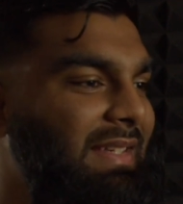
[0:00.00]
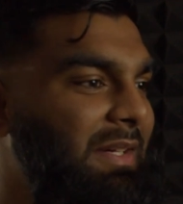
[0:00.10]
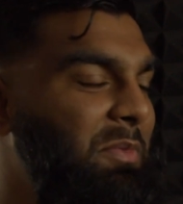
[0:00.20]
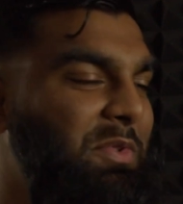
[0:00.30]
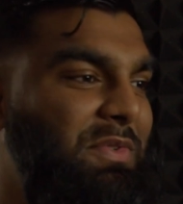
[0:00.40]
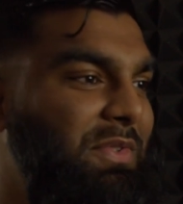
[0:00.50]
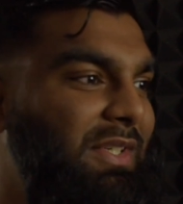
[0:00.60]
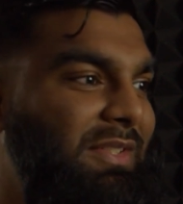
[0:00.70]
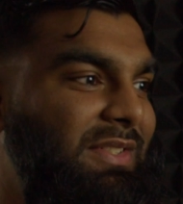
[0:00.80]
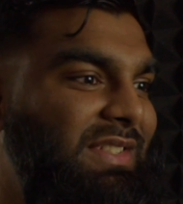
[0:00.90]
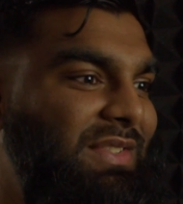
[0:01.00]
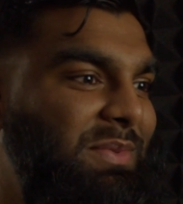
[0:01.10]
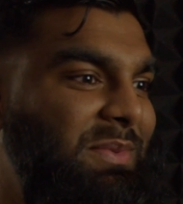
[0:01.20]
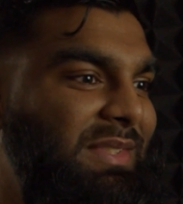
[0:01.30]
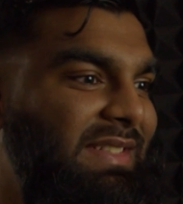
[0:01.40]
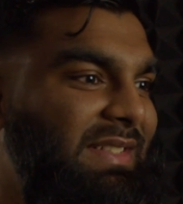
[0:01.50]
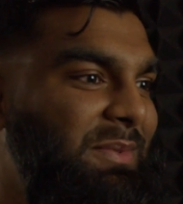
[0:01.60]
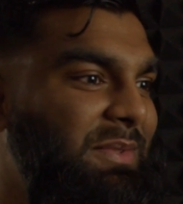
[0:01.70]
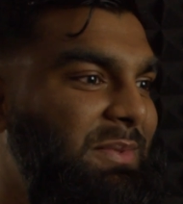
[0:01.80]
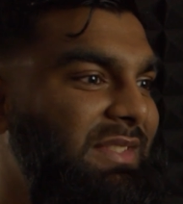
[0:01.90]
I'm not sure. I was just always. It
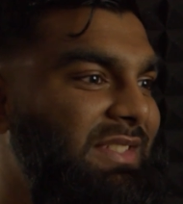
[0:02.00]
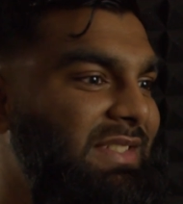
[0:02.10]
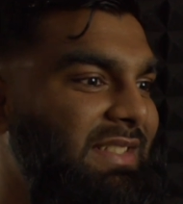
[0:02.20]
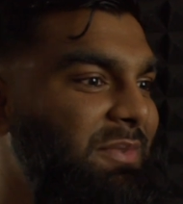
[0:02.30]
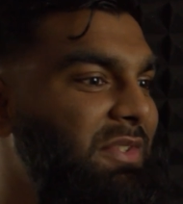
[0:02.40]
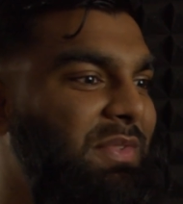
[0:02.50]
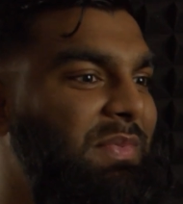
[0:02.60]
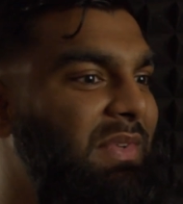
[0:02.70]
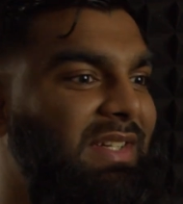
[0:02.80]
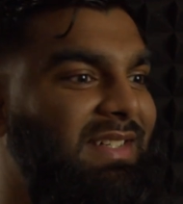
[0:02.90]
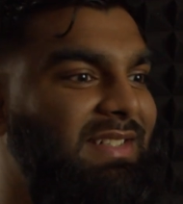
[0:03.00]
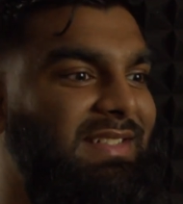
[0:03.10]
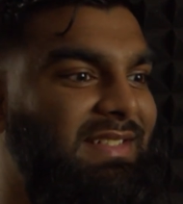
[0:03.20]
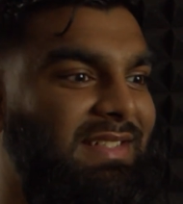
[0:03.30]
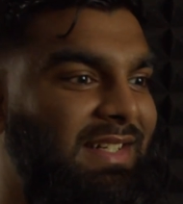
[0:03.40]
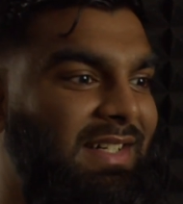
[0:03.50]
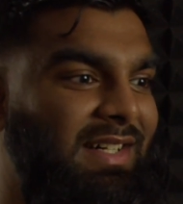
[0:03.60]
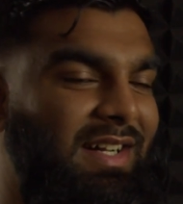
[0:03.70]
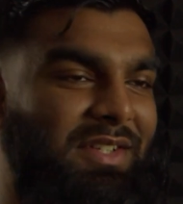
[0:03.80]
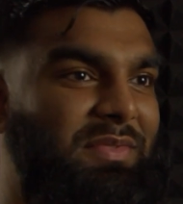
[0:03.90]
was just fun. I
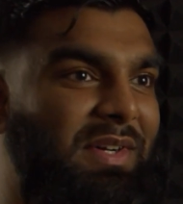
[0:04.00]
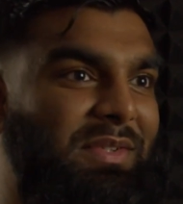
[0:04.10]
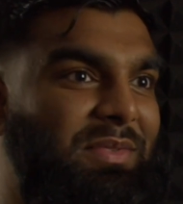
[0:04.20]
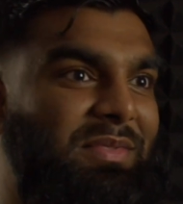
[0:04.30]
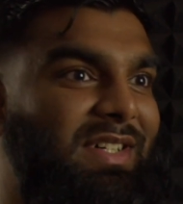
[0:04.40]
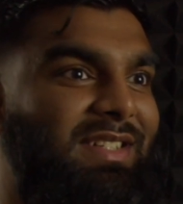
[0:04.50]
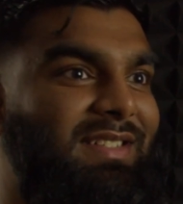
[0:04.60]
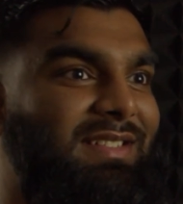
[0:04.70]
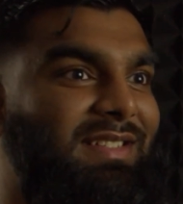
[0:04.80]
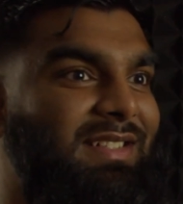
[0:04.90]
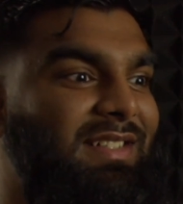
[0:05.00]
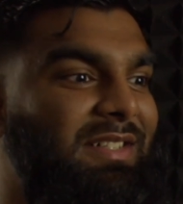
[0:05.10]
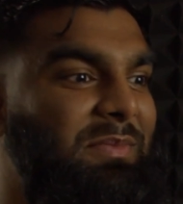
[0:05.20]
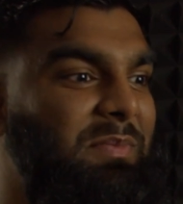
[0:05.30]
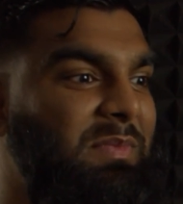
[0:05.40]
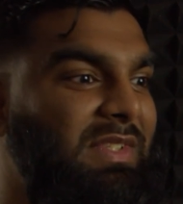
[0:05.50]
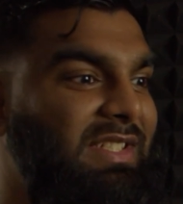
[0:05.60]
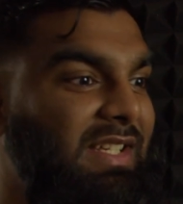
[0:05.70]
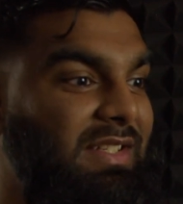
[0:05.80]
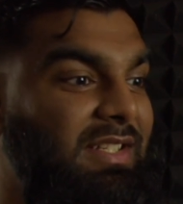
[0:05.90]
just found it fun.
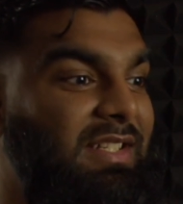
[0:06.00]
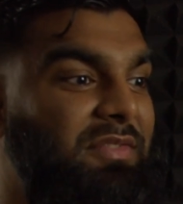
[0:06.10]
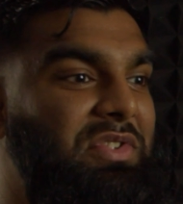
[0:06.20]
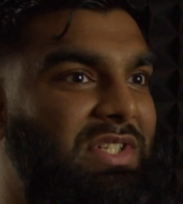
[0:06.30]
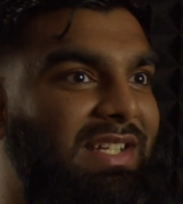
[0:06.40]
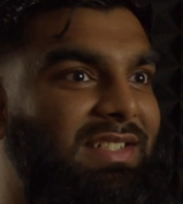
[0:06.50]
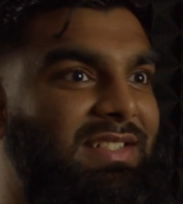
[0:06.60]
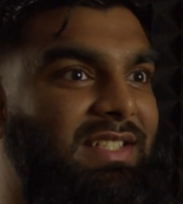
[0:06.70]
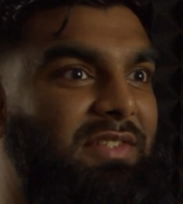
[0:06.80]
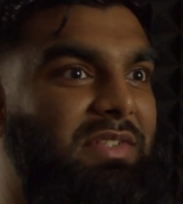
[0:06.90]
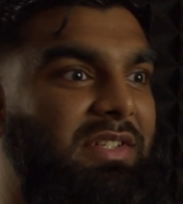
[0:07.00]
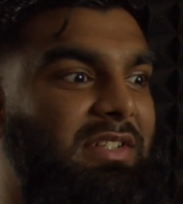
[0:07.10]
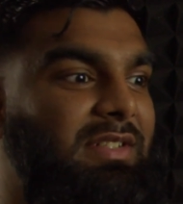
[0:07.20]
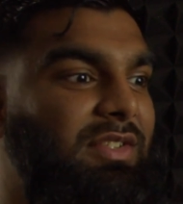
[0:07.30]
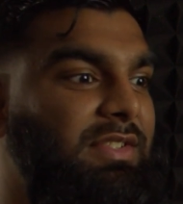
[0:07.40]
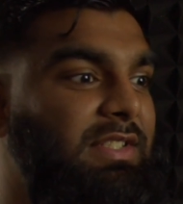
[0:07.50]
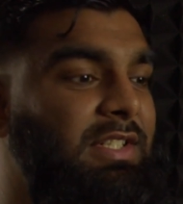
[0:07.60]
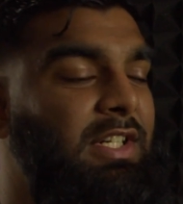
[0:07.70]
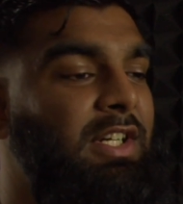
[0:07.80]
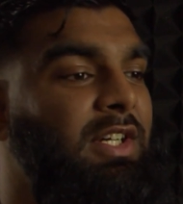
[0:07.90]
It's a different challenge, definitely, because
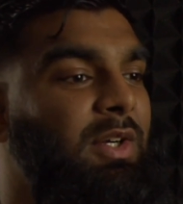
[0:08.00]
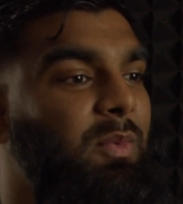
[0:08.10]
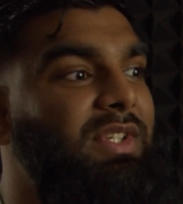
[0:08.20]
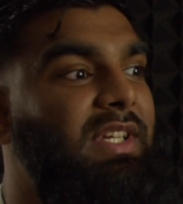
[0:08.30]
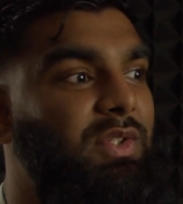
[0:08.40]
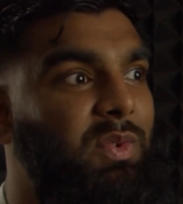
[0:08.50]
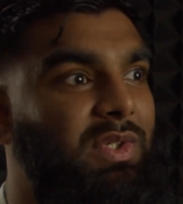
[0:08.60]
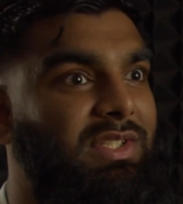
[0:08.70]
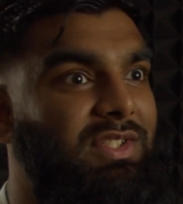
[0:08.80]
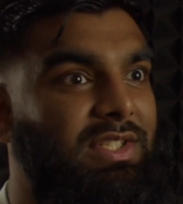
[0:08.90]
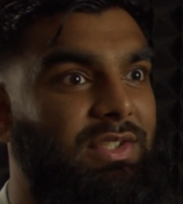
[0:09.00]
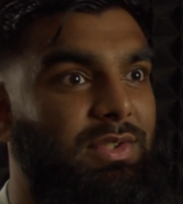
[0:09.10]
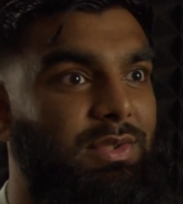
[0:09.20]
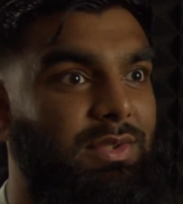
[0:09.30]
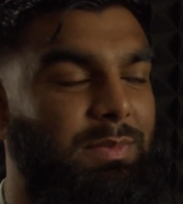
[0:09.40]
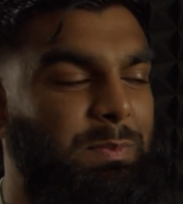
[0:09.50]
what you get taught in jiu-jitsu